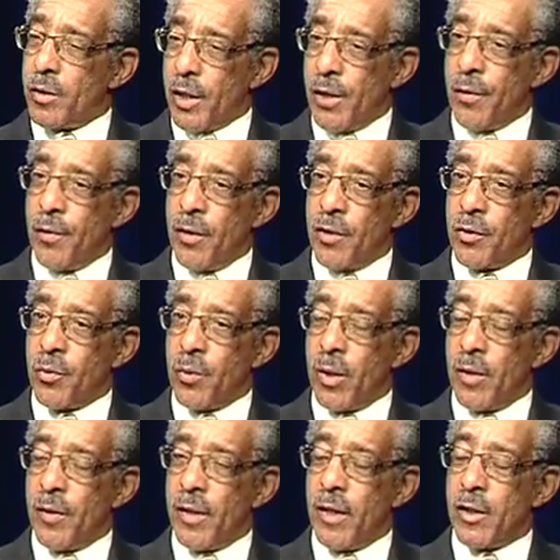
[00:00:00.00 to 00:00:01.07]
areas where
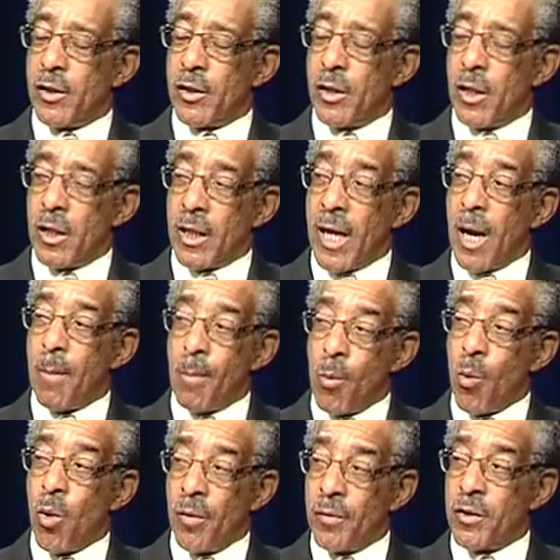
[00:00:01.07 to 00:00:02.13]
there's a lot
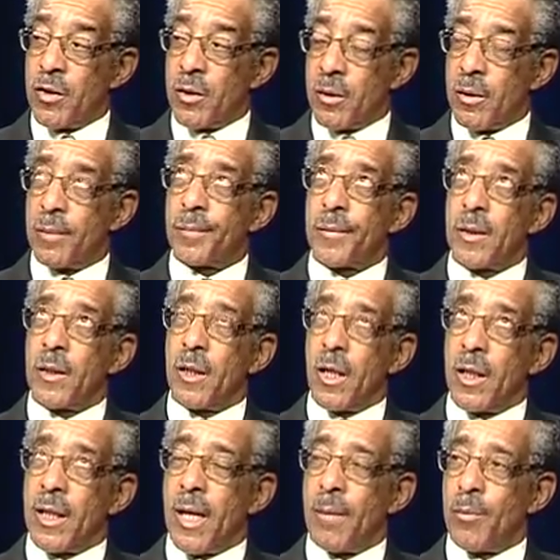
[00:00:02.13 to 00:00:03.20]

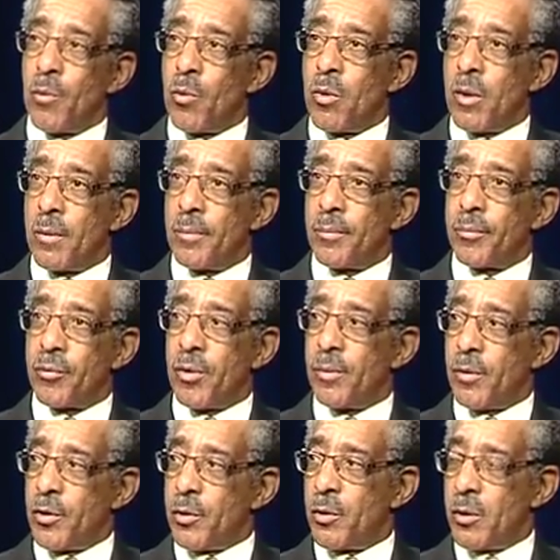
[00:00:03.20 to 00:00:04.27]
more
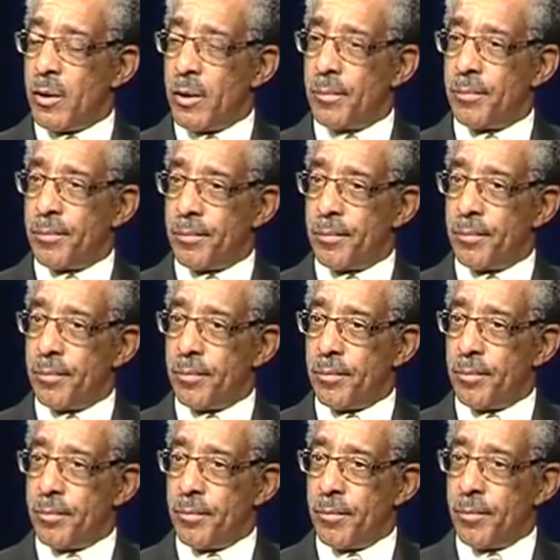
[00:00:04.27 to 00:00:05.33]
prematurity
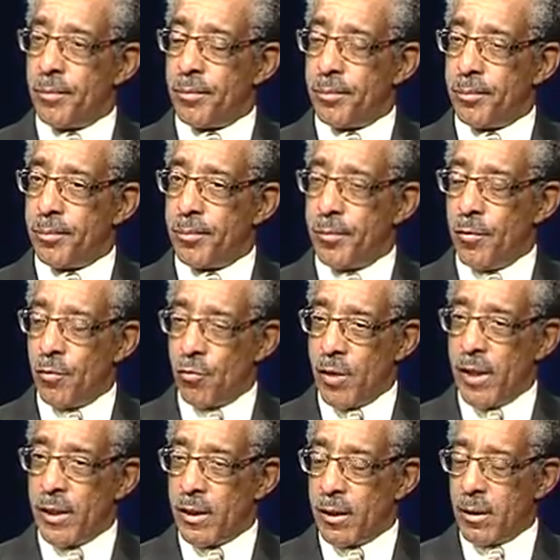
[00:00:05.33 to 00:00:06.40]

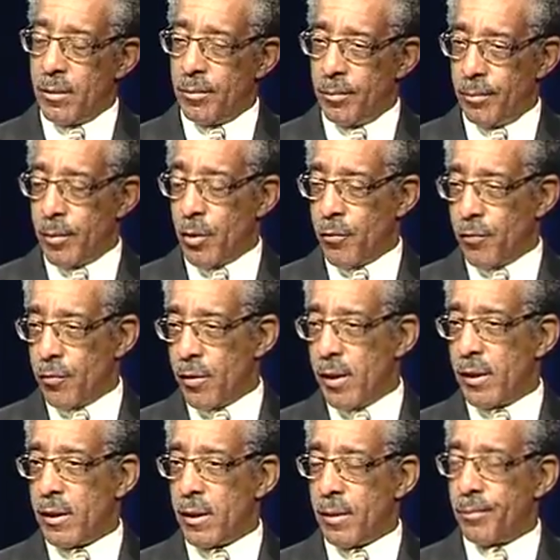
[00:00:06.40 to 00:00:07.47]
rates, birth
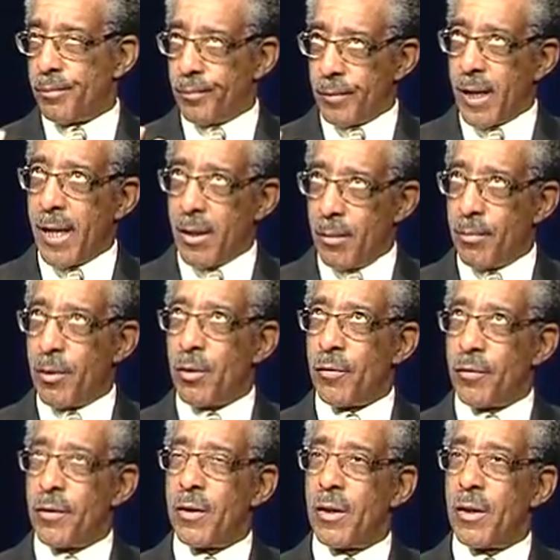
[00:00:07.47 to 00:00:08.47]
rates, higher birth,